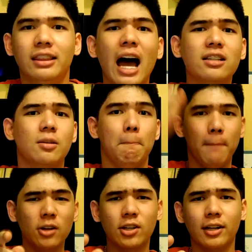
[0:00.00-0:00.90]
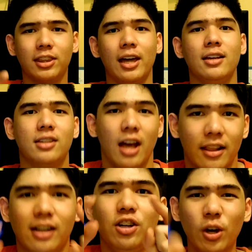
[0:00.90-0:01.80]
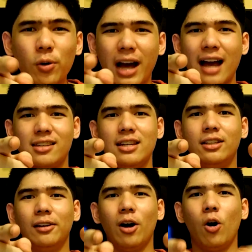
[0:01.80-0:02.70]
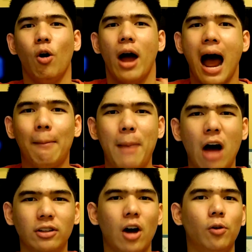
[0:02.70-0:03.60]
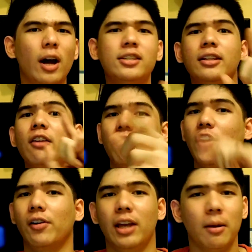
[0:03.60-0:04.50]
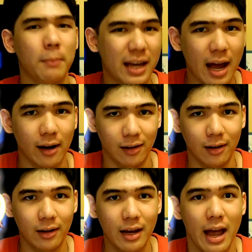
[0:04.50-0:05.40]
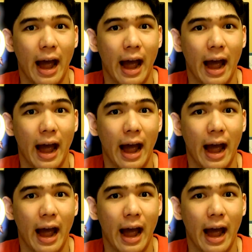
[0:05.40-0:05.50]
And that's most of the things that you guys need to know about our resident Virion MIkhail.